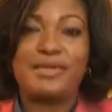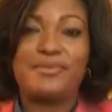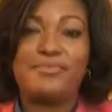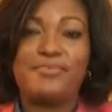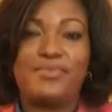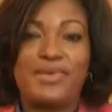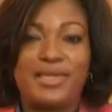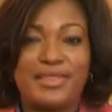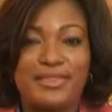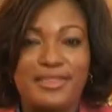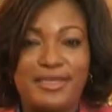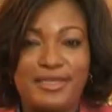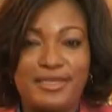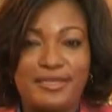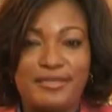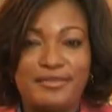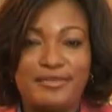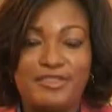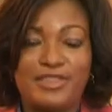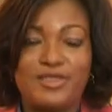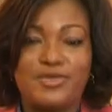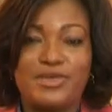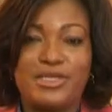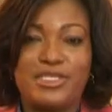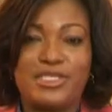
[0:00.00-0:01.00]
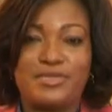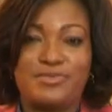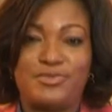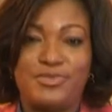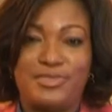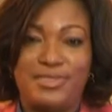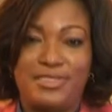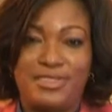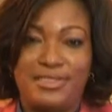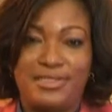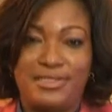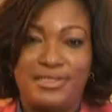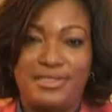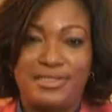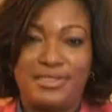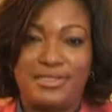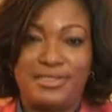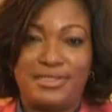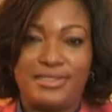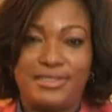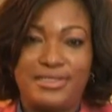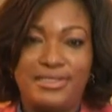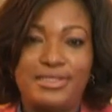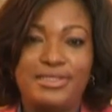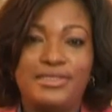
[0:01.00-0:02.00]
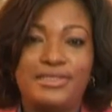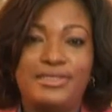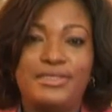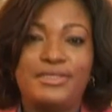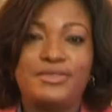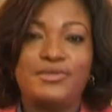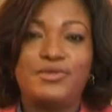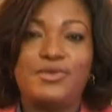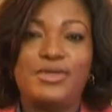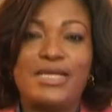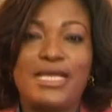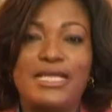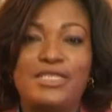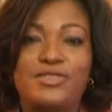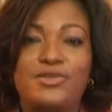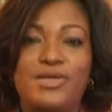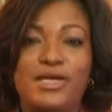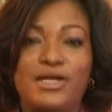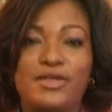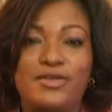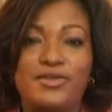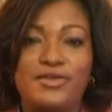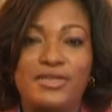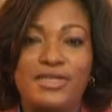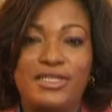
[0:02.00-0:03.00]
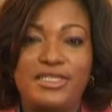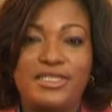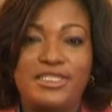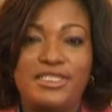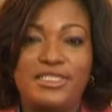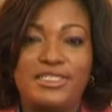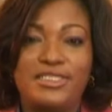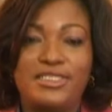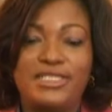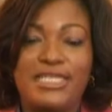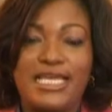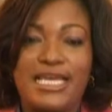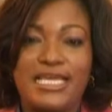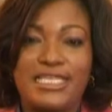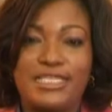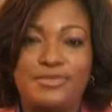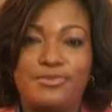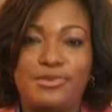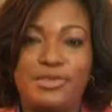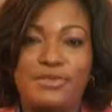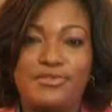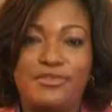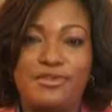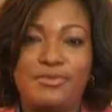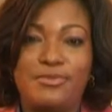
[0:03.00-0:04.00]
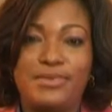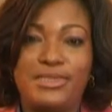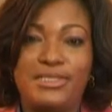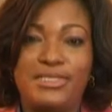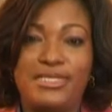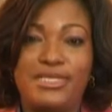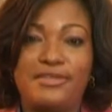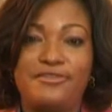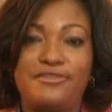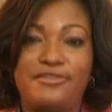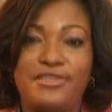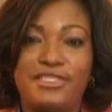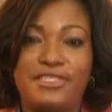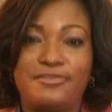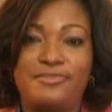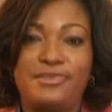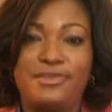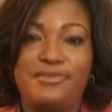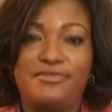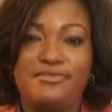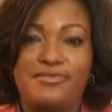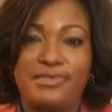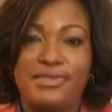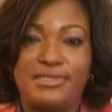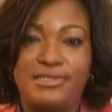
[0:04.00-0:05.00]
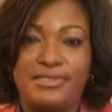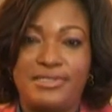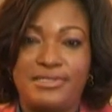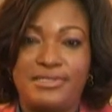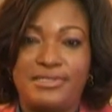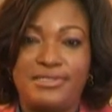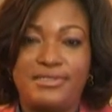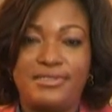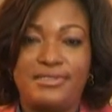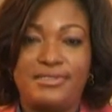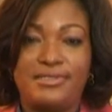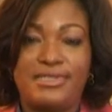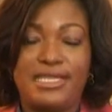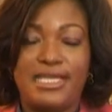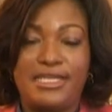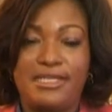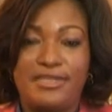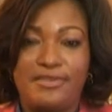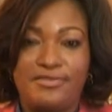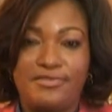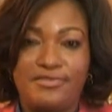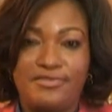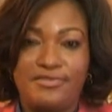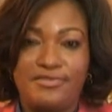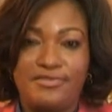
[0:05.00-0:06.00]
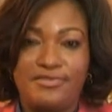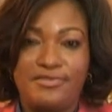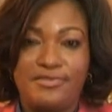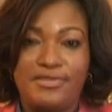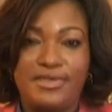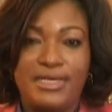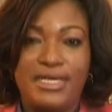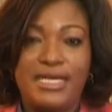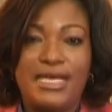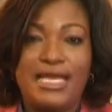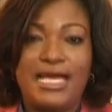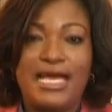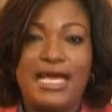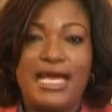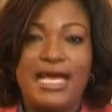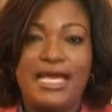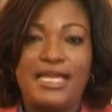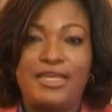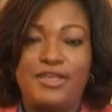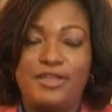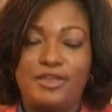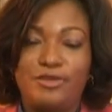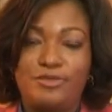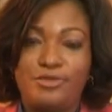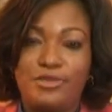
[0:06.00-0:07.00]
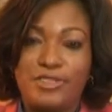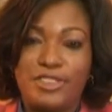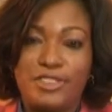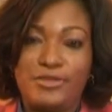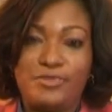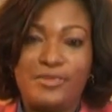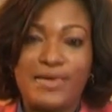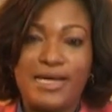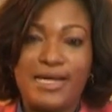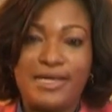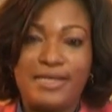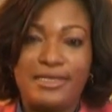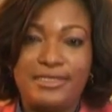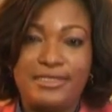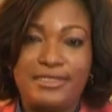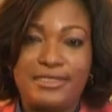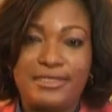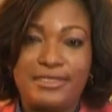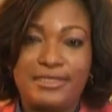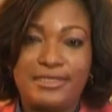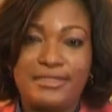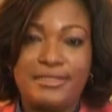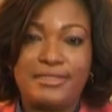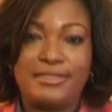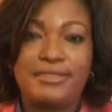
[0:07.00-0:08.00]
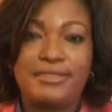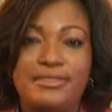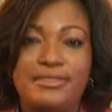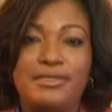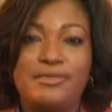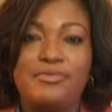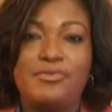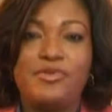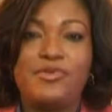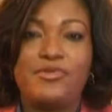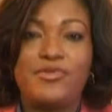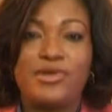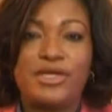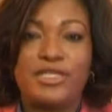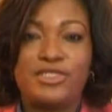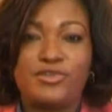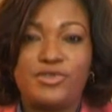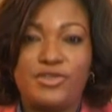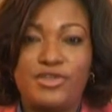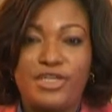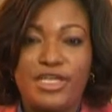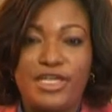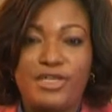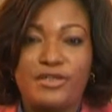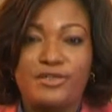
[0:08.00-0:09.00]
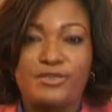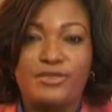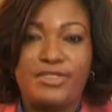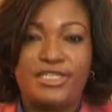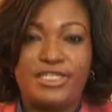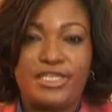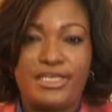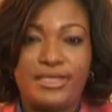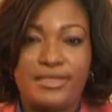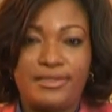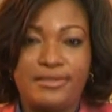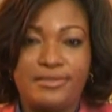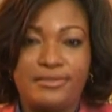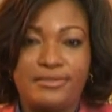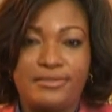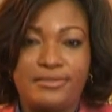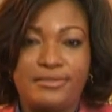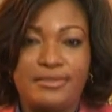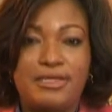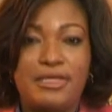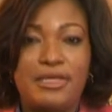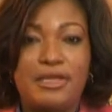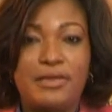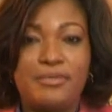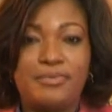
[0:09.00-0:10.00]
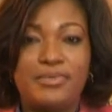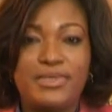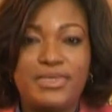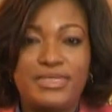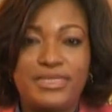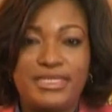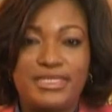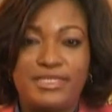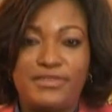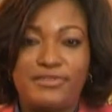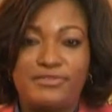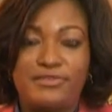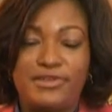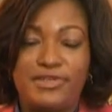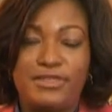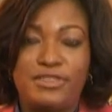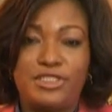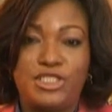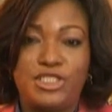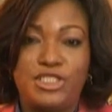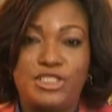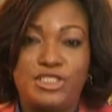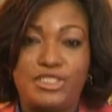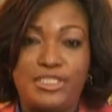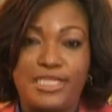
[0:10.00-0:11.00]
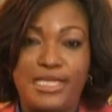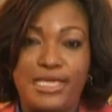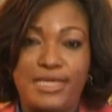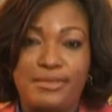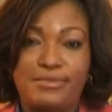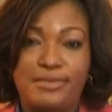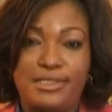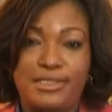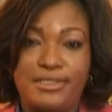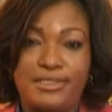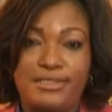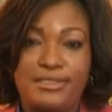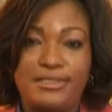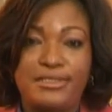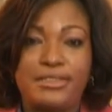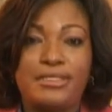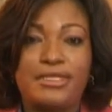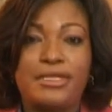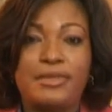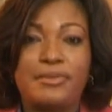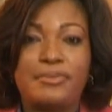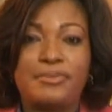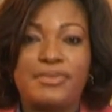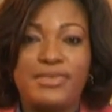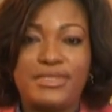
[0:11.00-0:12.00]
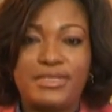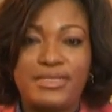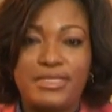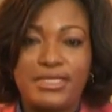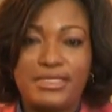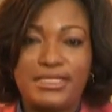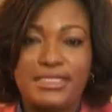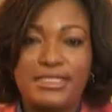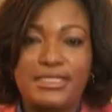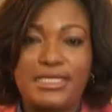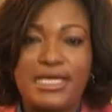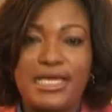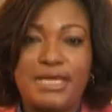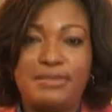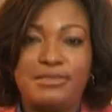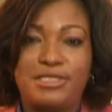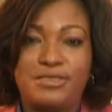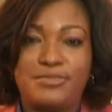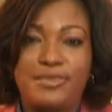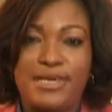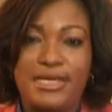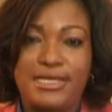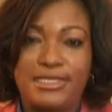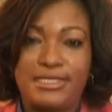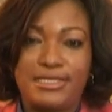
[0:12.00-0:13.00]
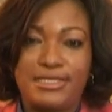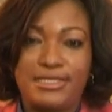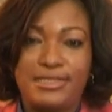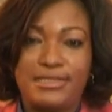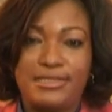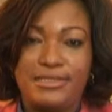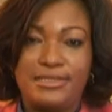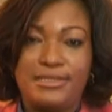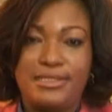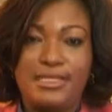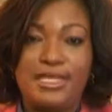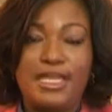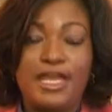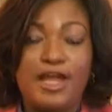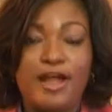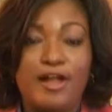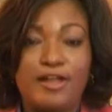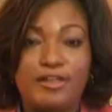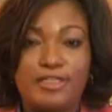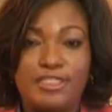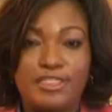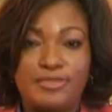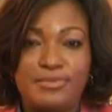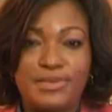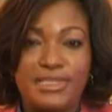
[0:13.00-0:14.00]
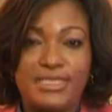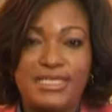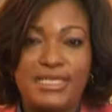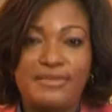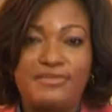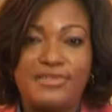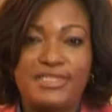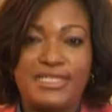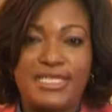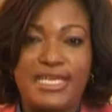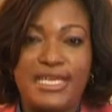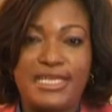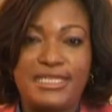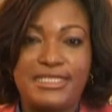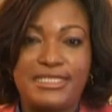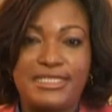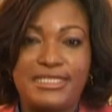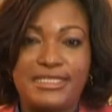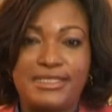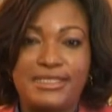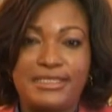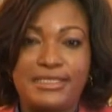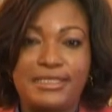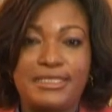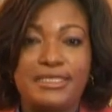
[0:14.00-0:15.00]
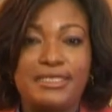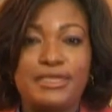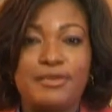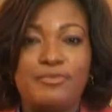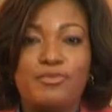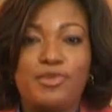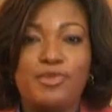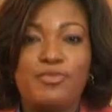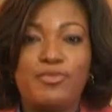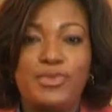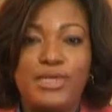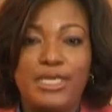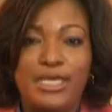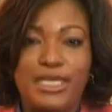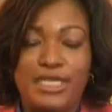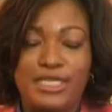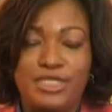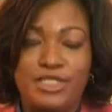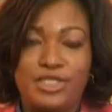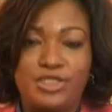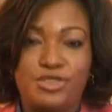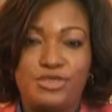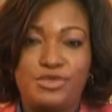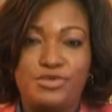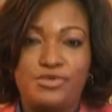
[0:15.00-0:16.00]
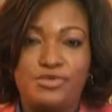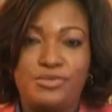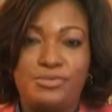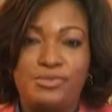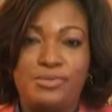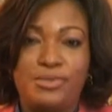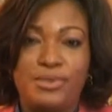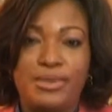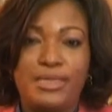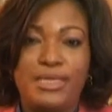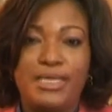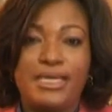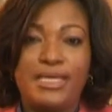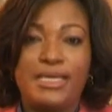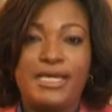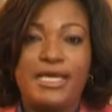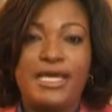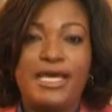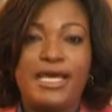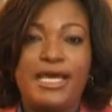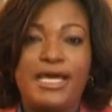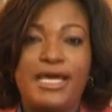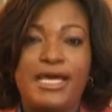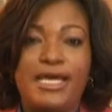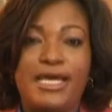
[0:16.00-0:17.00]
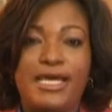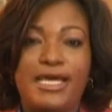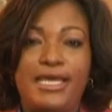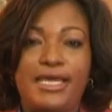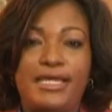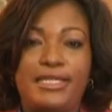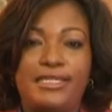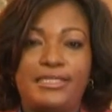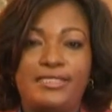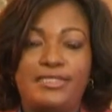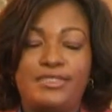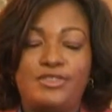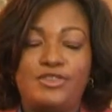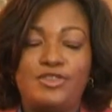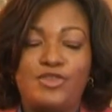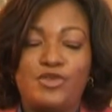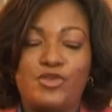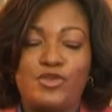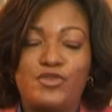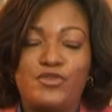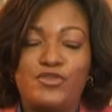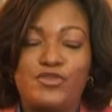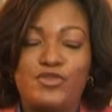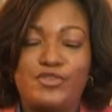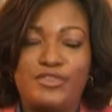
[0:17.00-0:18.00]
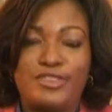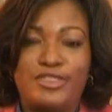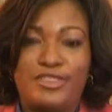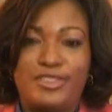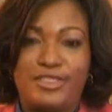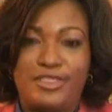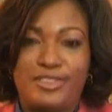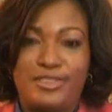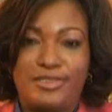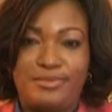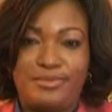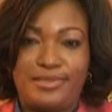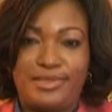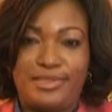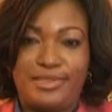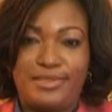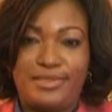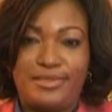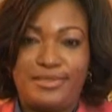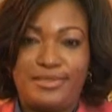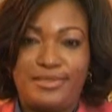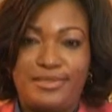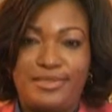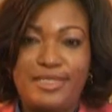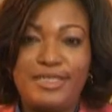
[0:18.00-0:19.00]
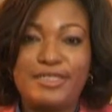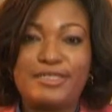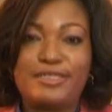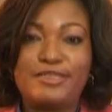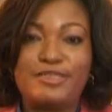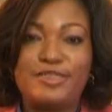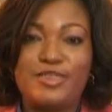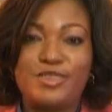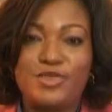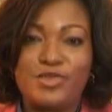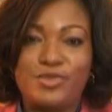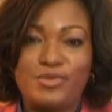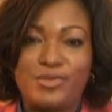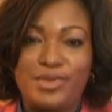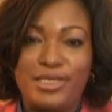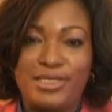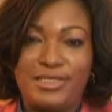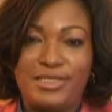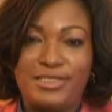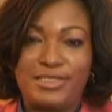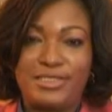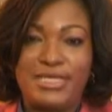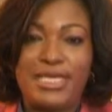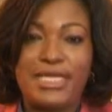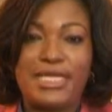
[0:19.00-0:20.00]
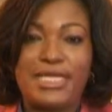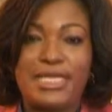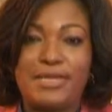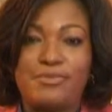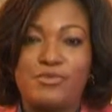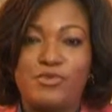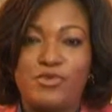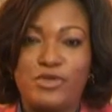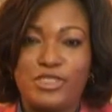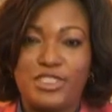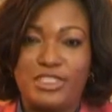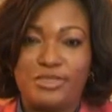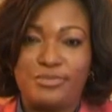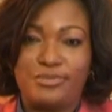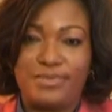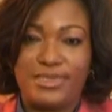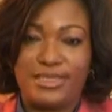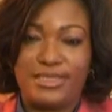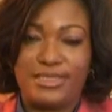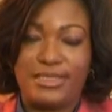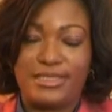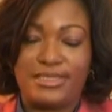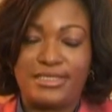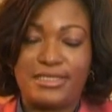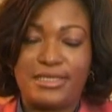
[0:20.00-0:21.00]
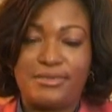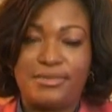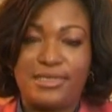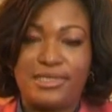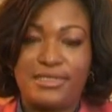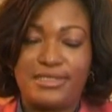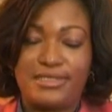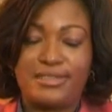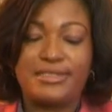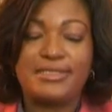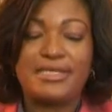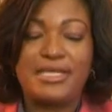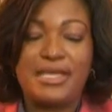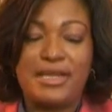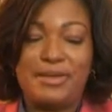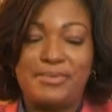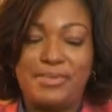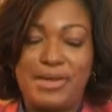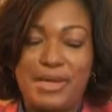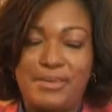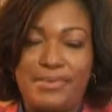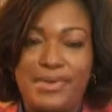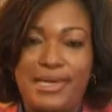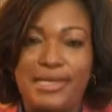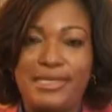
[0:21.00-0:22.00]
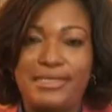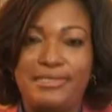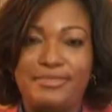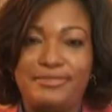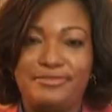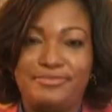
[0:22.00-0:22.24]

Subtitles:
a big thank you to our sponsors. We'd like to acknowledge the Export Development and Investment Fund, EDIF, Alia Beauty Palace, Mirage Royal Hotel, Business and Financial Times, Business Times Magazine, Ultimate Advertising, Mobilia Showroom, and local fuel systems. Thank you so much, and keep watching Business Summit. Bye-bye.